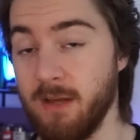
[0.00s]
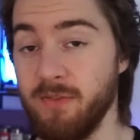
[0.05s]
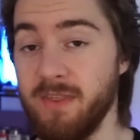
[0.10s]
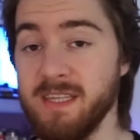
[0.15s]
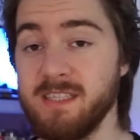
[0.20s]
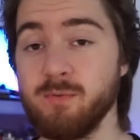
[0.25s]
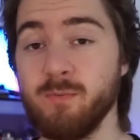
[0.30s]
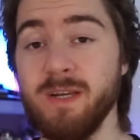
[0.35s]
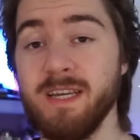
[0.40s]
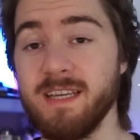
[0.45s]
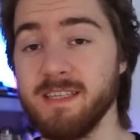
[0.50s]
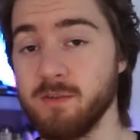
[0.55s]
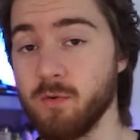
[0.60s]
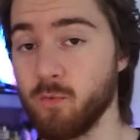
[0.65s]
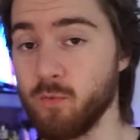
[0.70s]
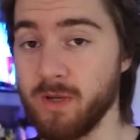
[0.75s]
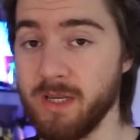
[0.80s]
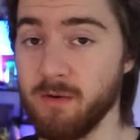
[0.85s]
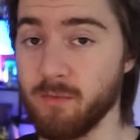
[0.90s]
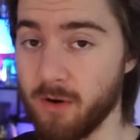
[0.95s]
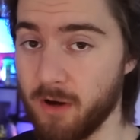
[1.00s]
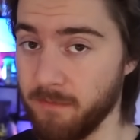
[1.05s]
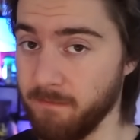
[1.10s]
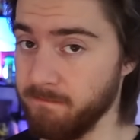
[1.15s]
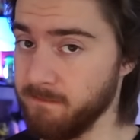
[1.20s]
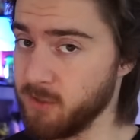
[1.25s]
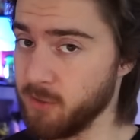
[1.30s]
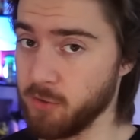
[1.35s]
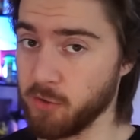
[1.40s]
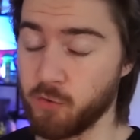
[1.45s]
this week is a
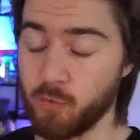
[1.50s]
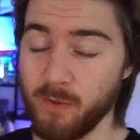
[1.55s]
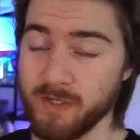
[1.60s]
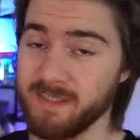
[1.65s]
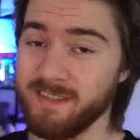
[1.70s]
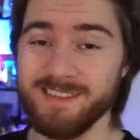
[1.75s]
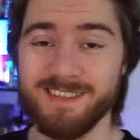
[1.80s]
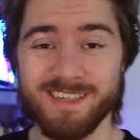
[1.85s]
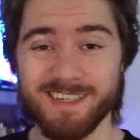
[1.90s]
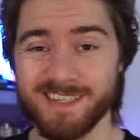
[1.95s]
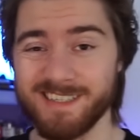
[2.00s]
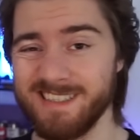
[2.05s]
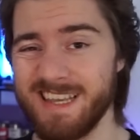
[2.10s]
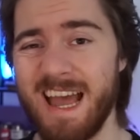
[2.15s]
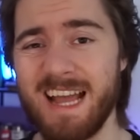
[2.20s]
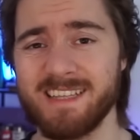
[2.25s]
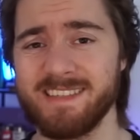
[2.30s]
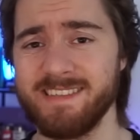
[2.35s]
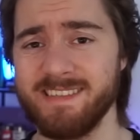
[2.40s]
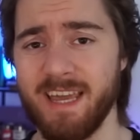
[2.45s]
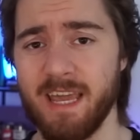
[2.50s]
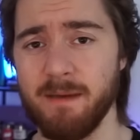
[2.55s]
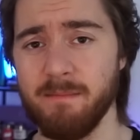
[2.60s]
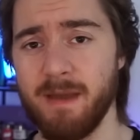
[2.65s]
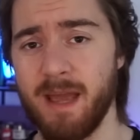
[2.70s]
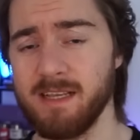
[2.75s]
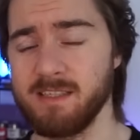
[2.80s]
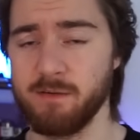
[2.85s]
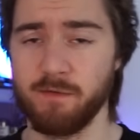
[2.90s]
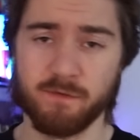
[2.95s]
rerun, so the twist is the exact same
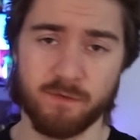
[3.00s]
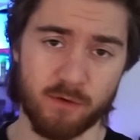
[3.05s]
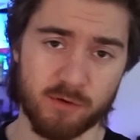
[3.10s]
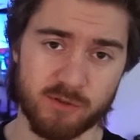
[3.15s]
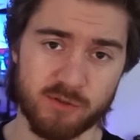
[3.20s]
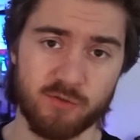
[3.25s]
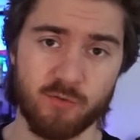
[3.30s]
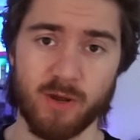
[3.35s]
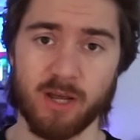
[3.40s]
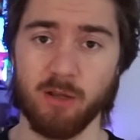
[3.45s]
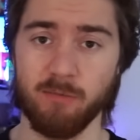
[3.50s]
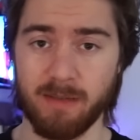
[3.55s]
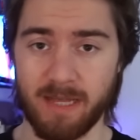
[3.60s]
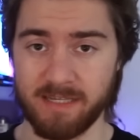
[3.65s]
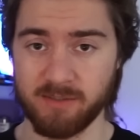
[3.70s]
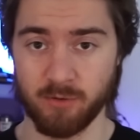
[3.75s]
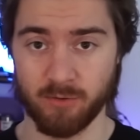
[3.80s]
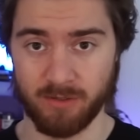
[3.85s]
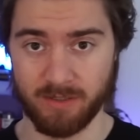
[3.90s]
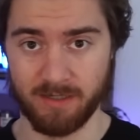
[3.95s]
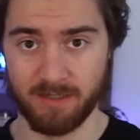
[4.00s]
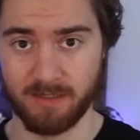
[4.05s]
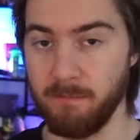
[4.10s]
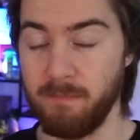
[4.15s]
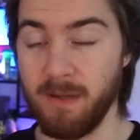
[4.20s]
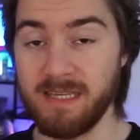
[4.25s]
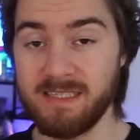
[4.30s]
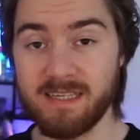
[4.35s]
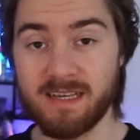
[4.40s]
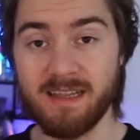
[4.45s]
as the first Trailblazer League.
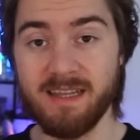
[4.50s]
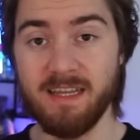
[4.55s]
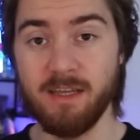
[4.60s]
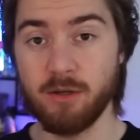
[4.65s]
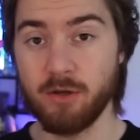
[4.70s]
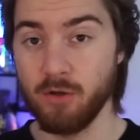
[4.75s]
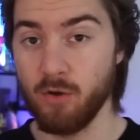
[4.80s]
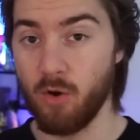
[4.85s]
Basically, you can